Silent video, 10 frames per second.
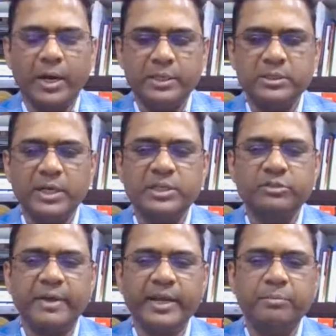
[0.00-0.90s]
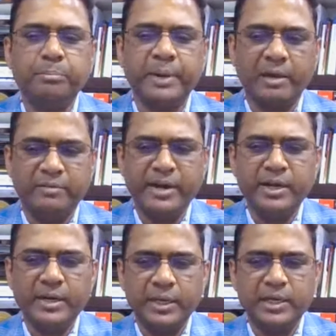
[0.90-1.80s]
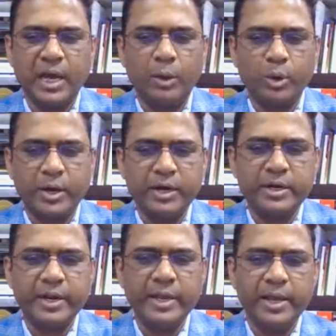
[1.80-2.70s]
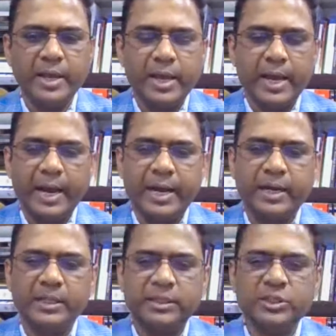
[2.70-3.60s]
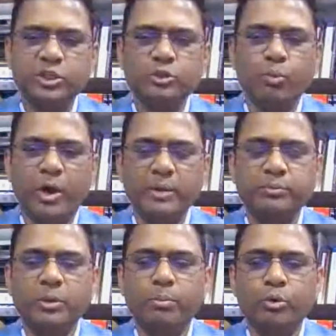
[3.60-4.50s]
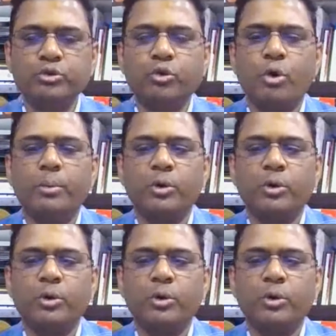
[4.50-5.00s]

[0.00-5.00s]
disease? It's very prevalent in our country, and this is one of the most common